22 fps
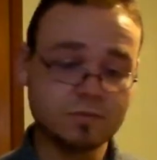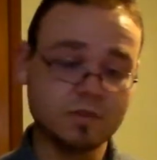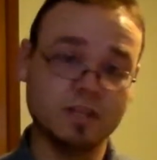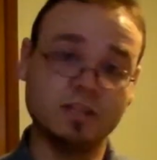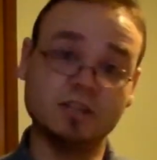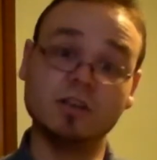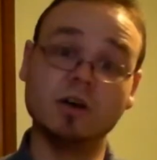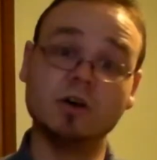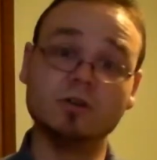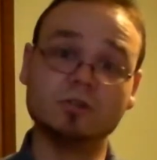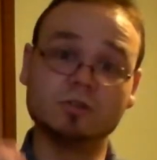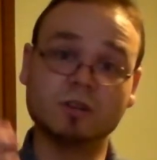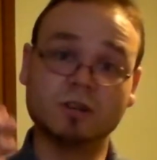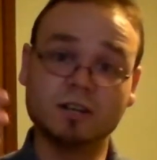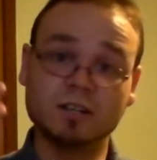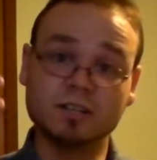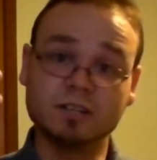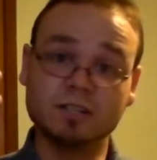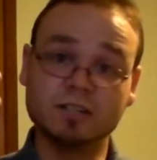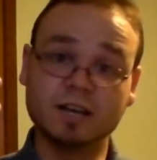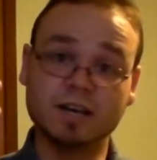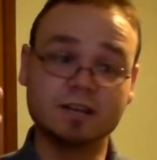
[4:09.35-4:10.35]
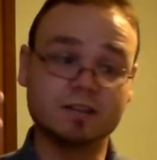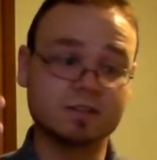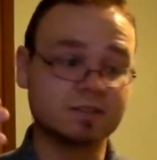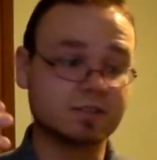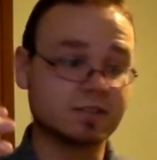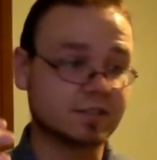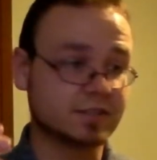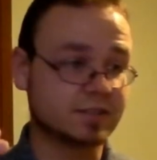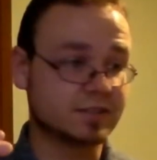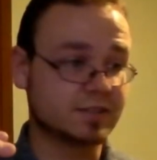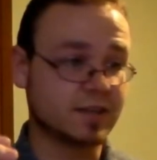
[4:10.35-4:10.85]
He goes on down the
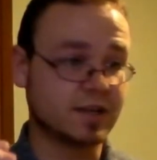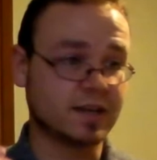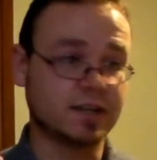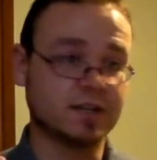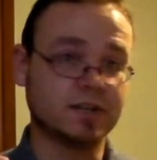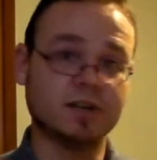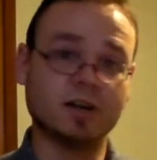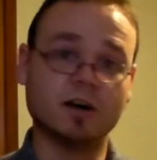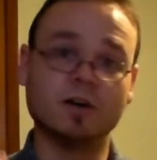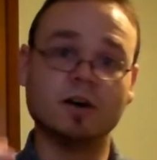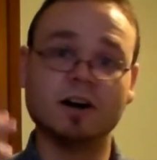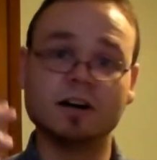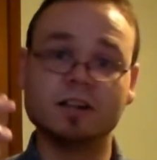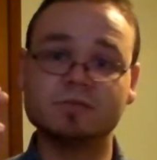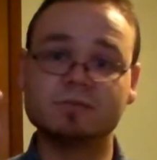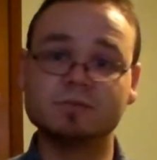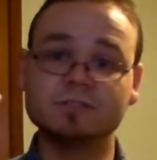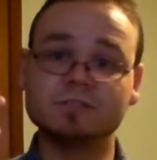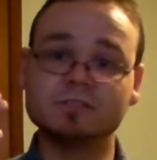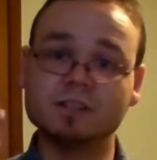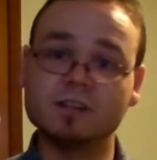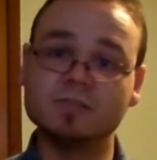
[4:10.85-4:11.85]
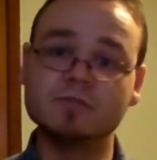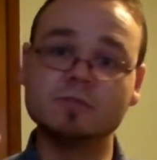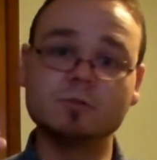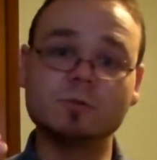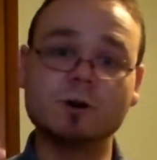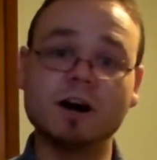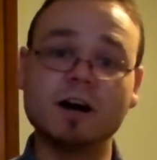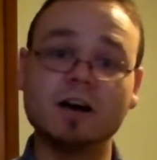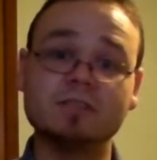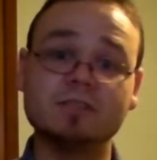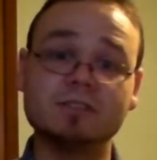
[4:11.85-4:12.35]
list saying, husbands, love your
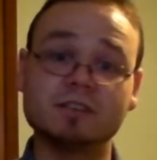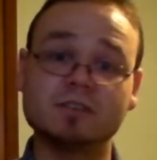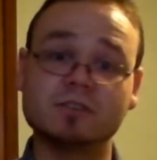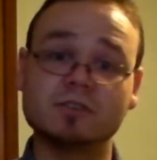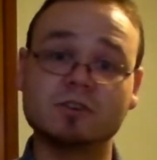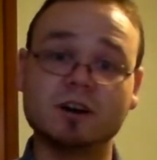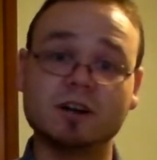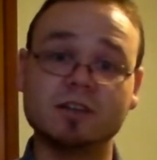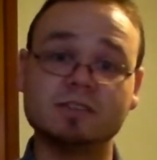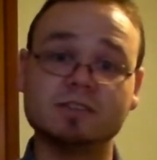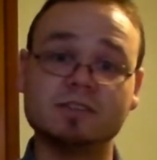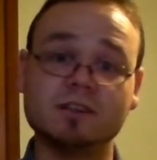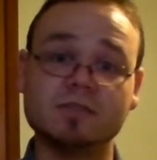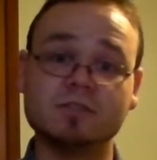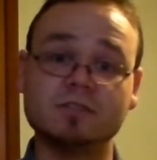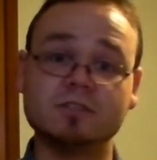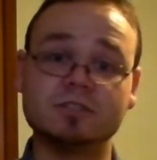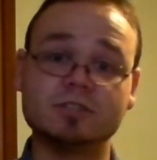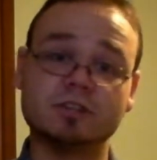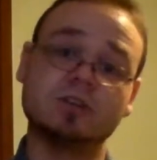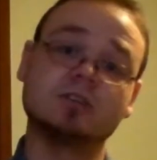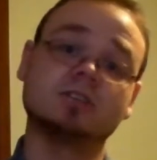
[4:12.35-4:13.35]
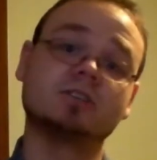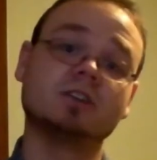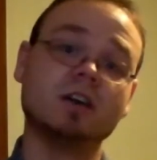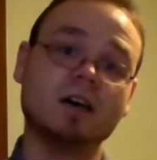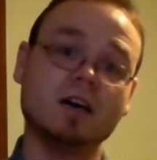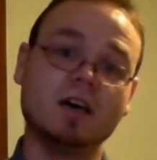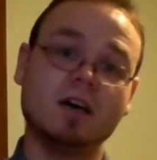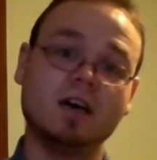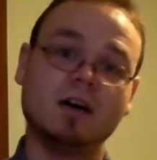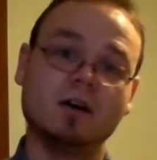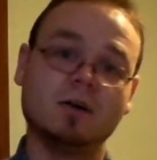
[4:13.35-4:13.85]
wives as Christ loved the church.
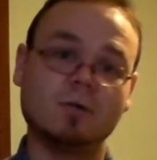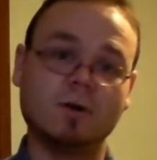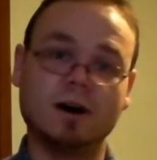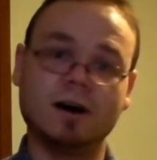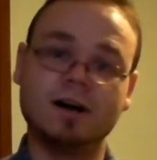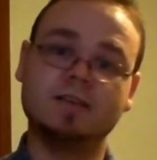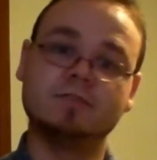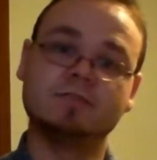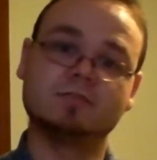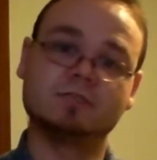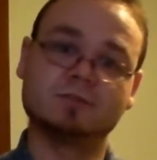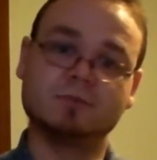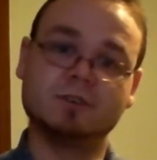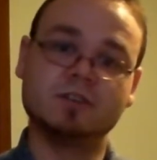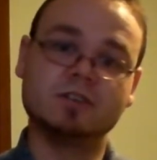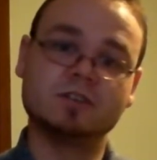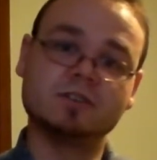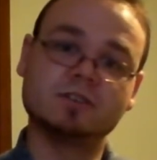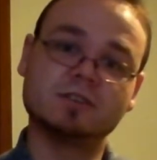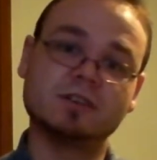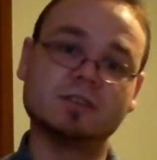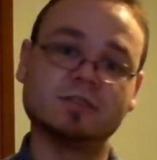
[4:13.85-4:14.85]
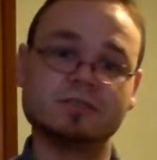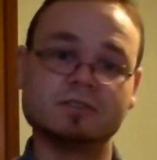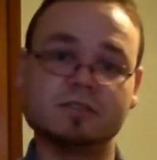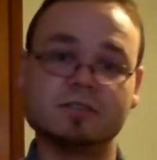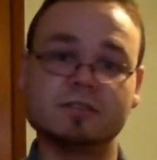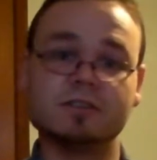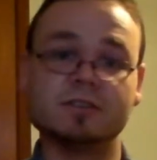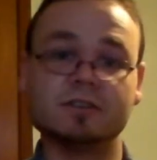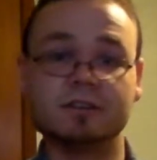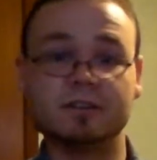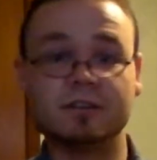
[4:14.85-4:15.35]
Wives, submit yourselves
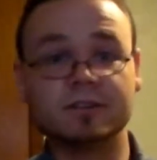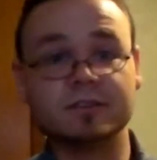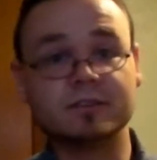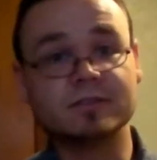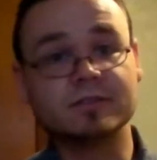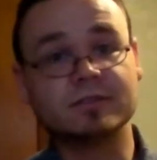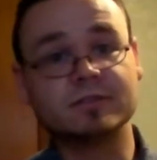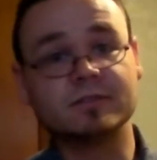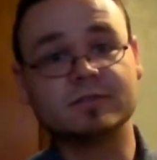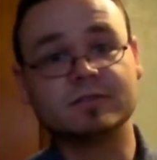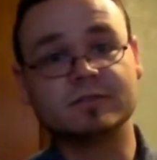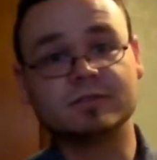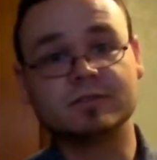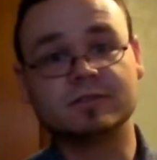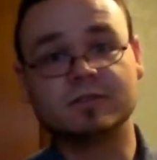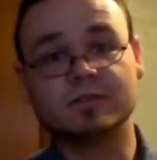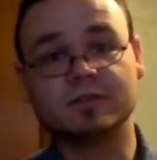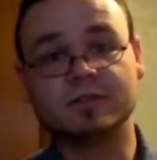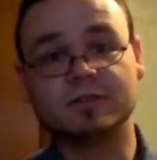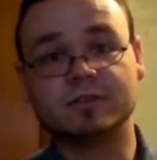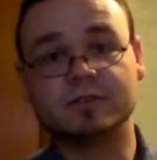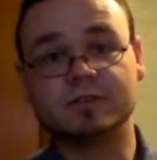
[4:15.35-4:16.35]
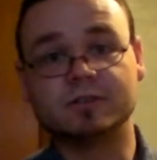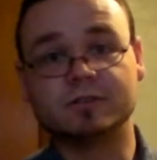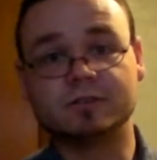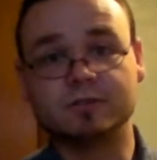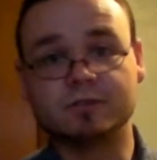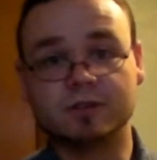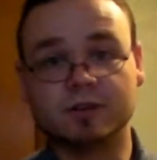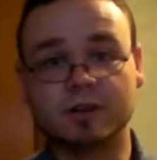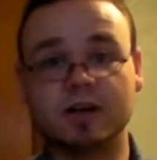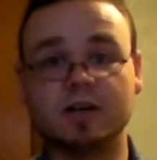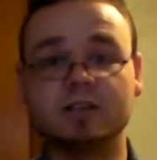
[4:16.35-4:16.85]
to
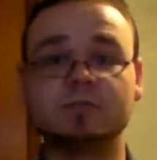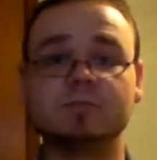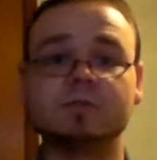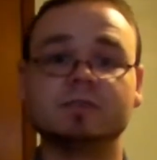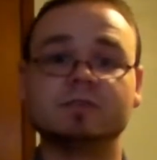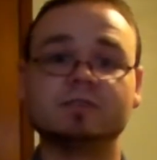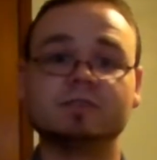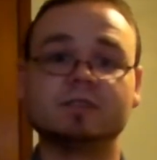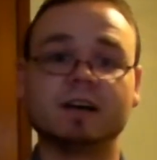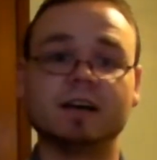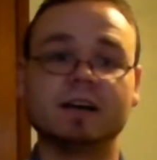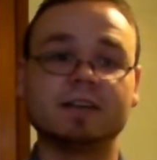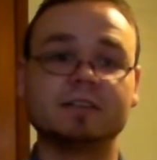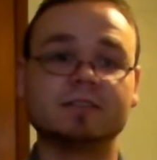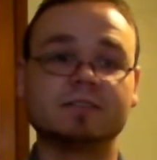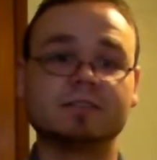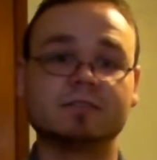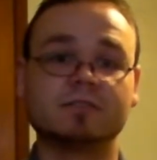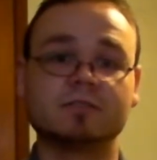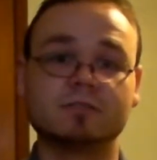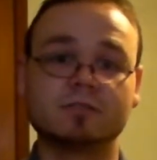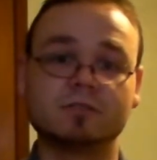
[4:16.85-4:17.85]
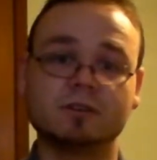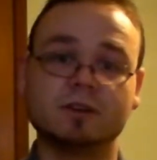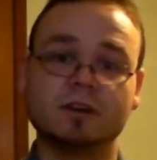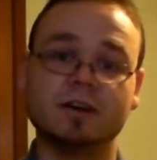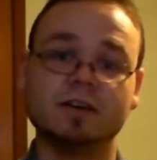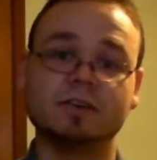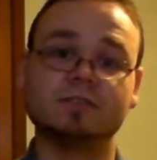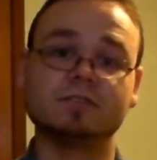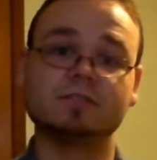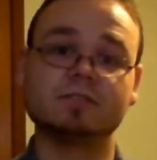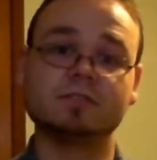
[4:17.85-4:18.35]
your husbands as
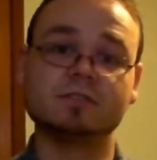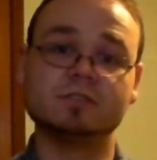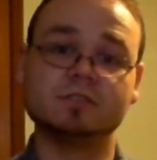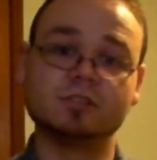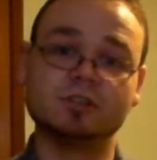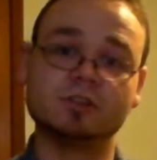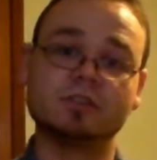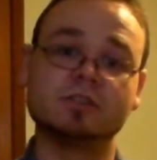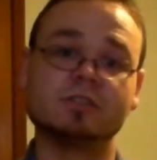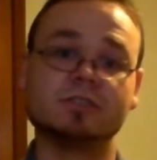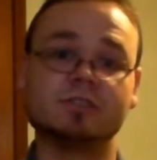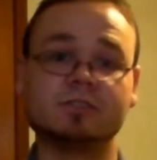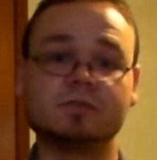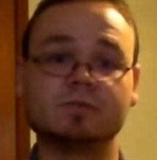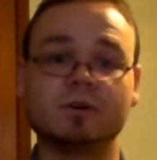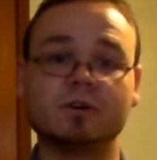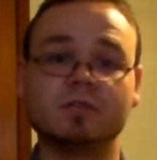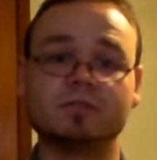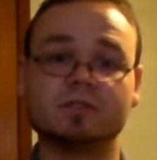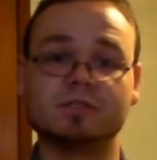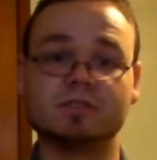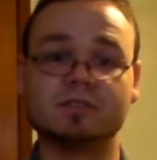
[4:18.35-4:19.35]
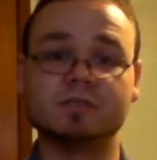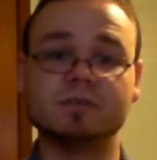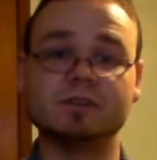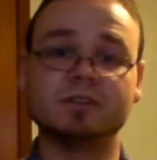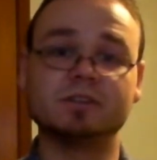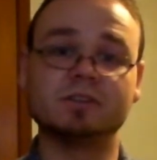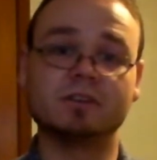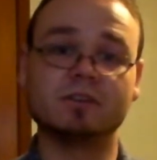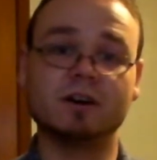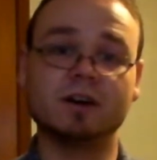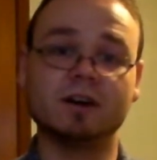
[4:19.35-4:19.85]
the church is supposed to
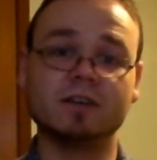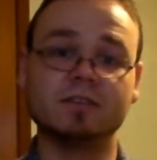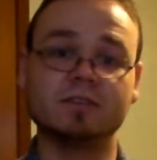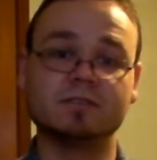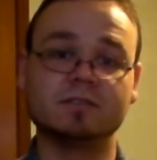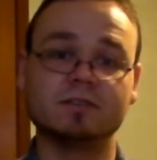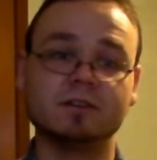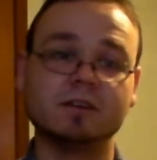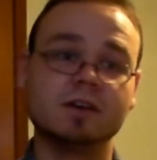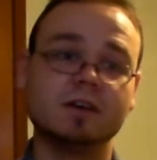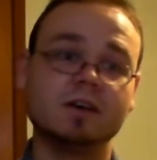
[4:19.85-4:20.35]
submit to Christ.